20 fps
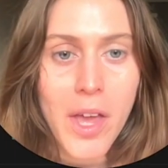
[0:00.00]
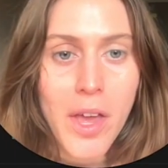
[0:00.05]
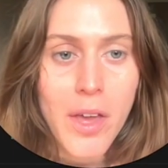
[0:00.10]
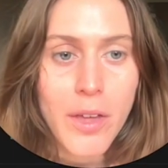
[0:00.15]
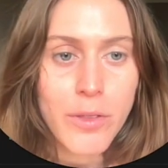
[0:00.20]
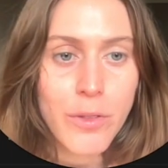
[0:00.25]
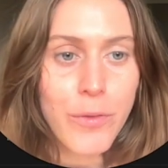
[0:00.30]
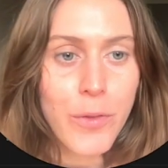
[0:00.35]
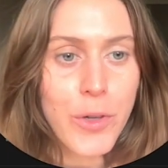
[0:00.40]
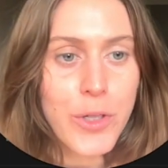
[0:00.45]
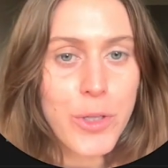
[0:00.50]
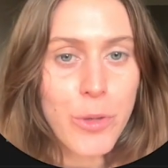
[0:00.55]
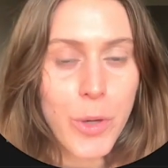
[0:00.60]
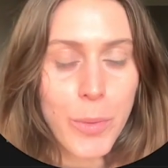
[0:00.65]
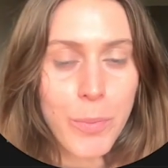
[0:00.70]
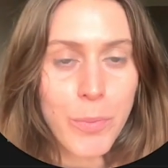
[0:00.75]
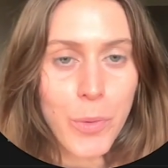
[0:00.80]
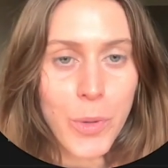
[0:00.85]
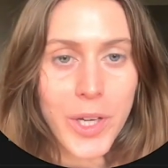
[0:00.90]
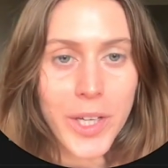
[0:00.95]
The first
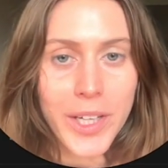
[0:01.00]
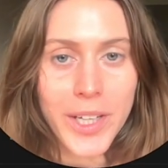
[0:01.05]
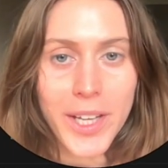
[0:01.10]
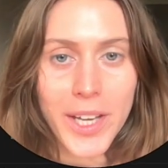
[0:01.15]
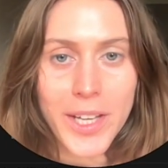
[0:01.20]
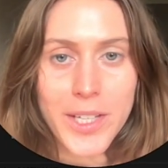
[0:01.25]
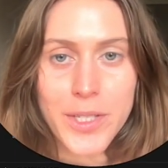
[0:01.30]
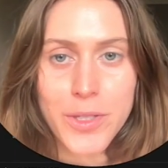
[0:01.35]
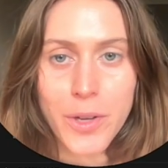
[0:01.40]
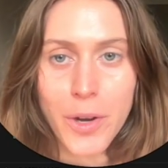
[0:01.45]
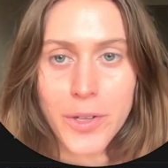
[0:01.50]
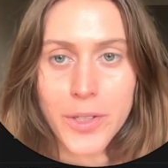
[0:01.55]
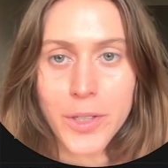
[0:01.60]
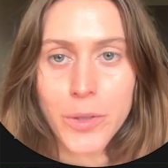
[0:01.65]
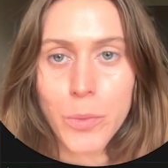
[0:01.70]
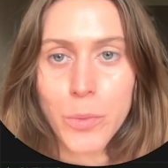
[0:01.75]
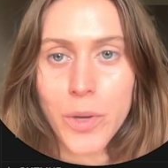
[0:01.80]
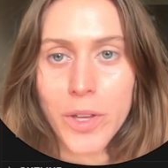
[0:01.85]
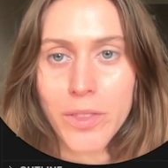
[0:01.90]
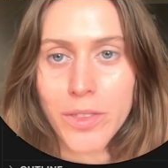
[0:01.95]
script we're going to get started
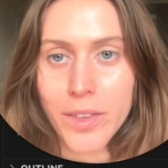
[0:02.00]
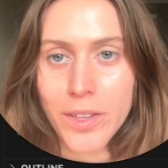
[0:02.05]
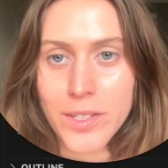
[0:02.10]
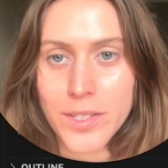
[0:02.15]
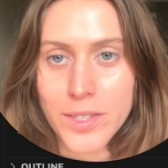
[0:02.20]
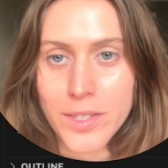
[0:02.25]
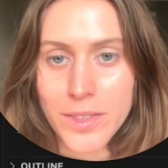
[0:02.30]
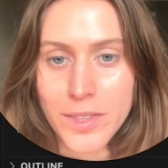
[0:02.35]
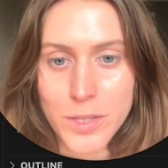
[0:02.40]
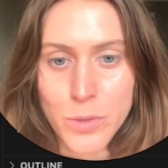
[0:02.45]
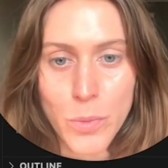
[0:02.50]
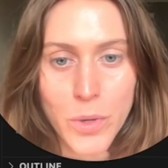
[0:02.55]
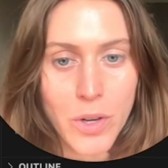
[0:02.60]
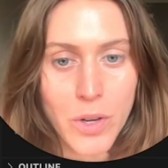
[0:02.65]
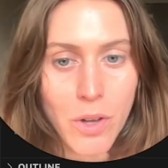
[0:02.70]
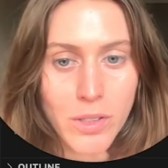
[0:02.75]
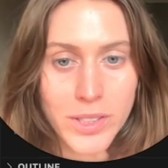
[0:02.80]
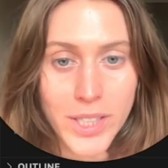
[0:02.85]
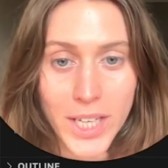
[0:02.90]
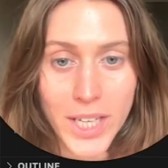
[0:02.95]
with is this one
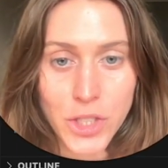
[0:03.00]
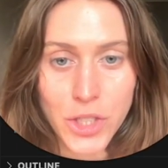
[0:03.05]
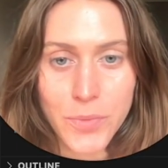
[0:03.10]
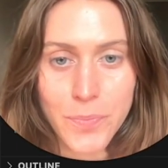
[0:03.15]
called Agent.